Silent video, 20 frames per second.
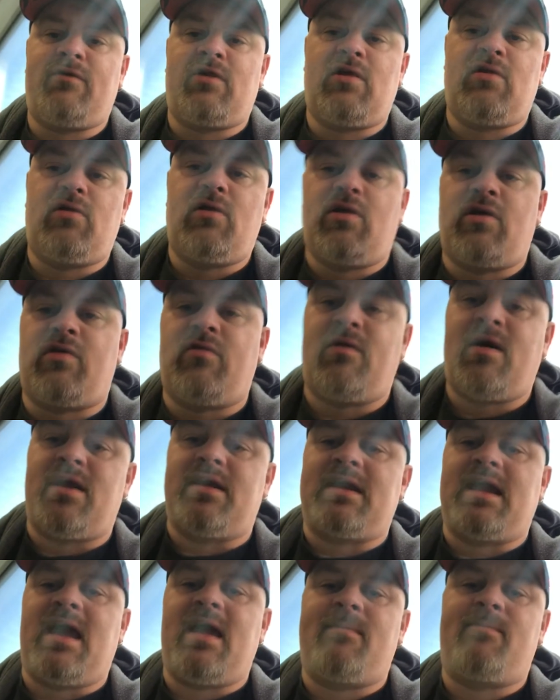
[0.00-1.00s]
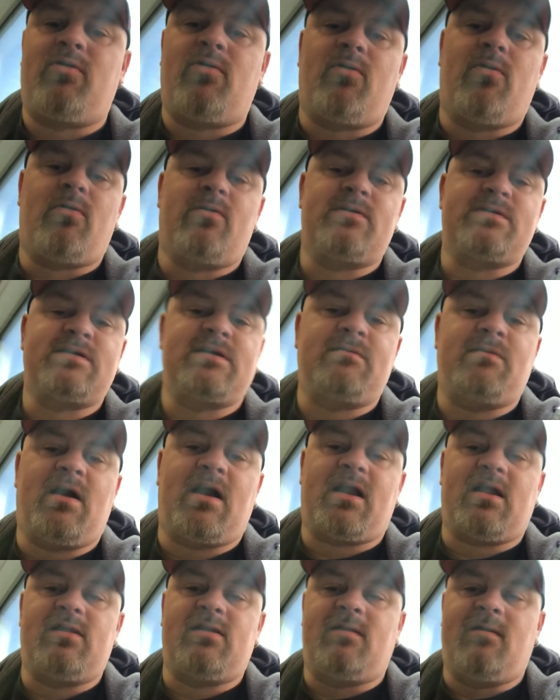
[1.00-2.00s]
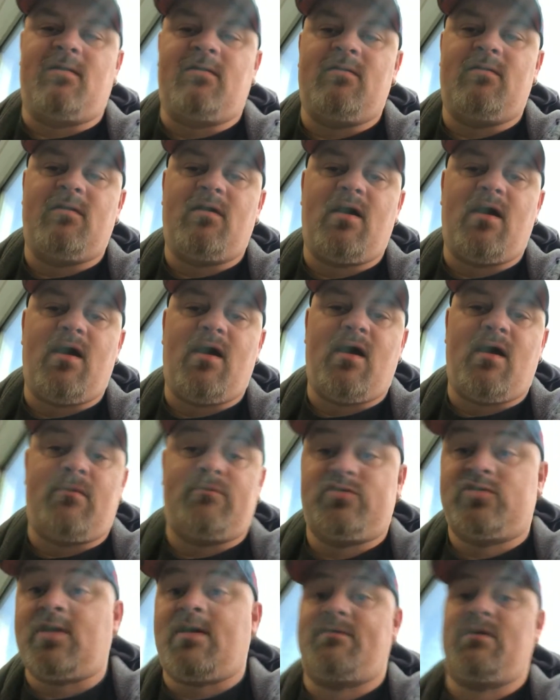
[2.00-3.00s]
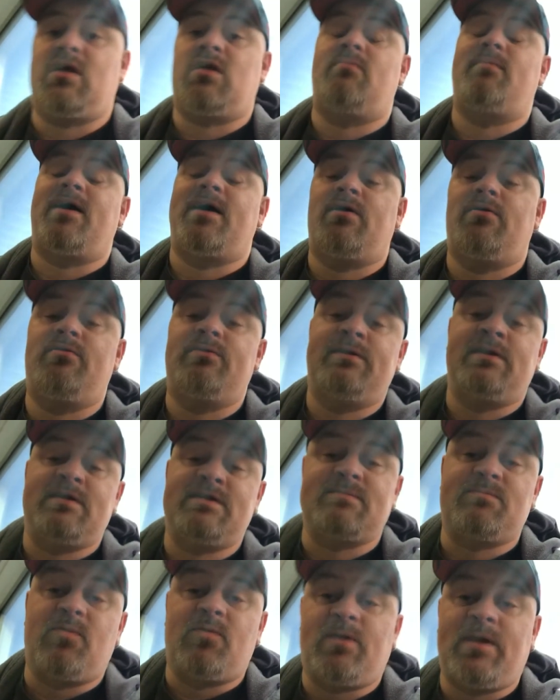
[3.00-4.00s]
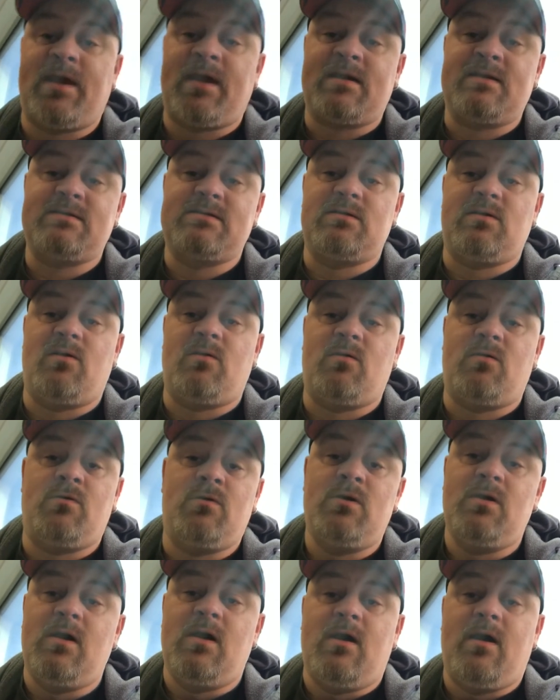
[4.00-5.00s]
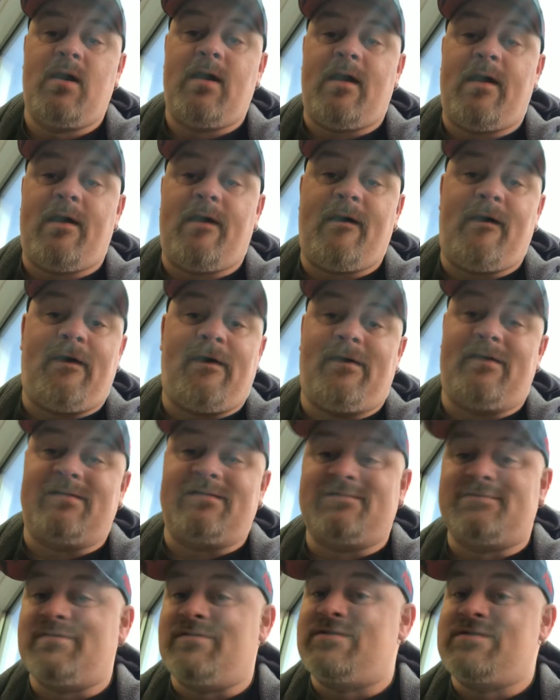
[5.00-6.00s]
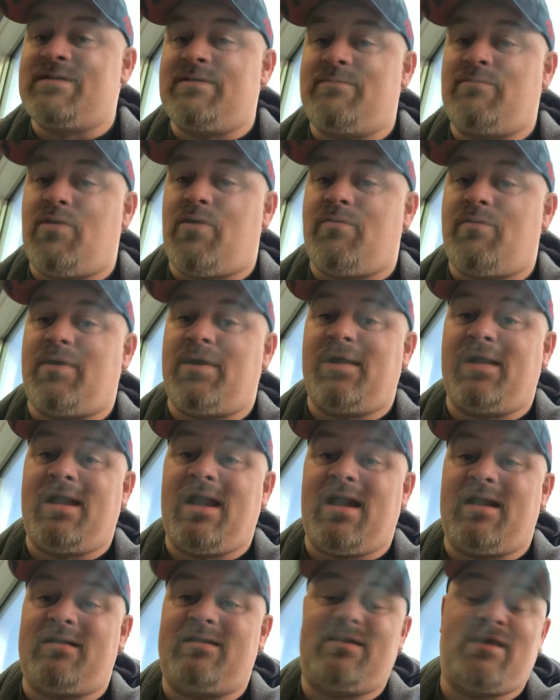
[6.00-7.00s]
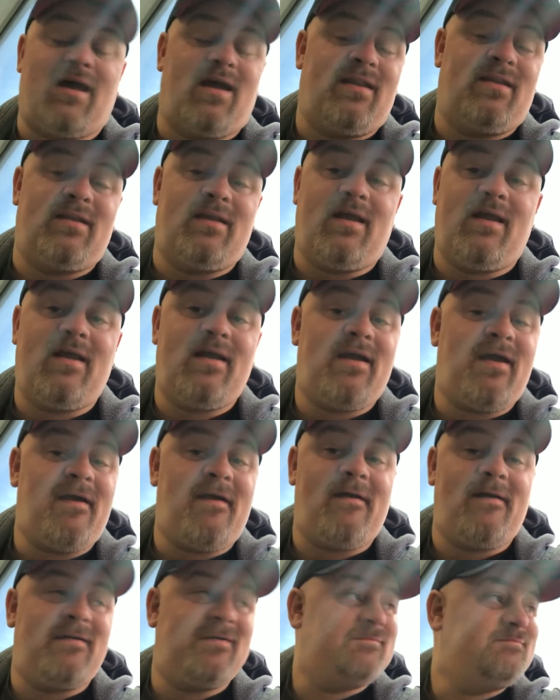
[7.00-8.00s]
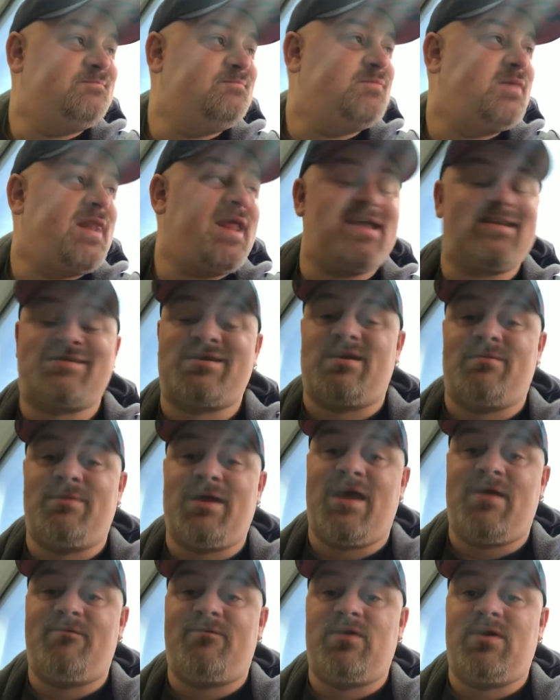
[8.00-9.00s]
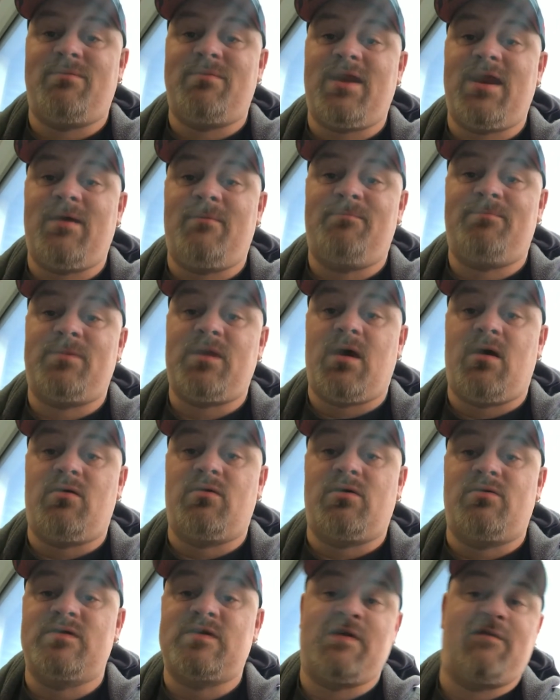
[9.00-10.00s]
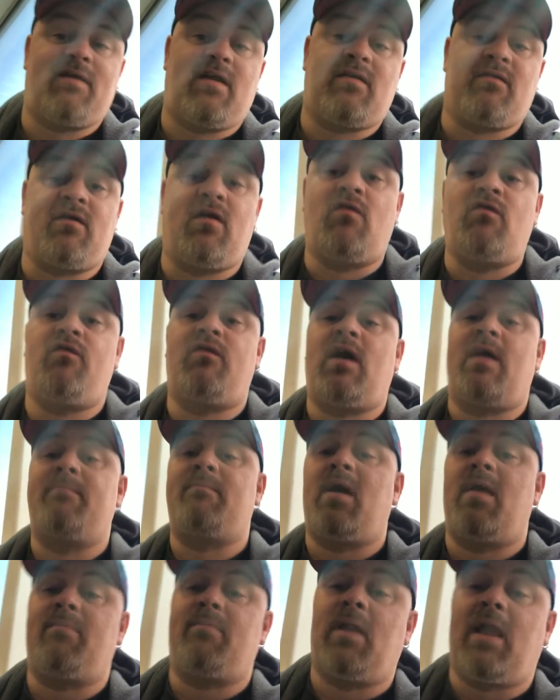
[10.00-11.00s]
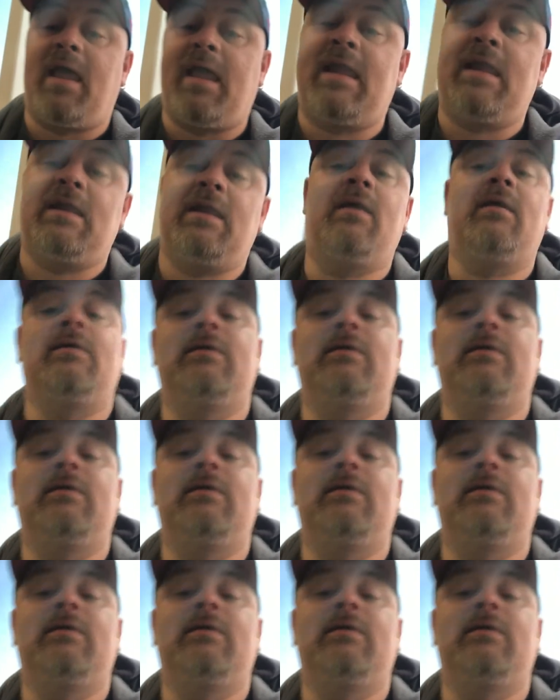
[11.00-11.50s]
a little look around the airport see what I can do I'm traveling on my own this morning so uh, we'll see what done. Um, that's going to be it for the minute. I'll go see if I can go find my plane.